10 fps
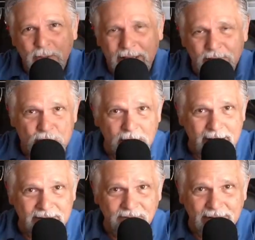So it gives you a
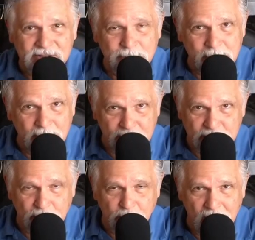lot of flexibility
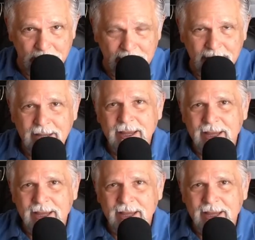in your plumbing.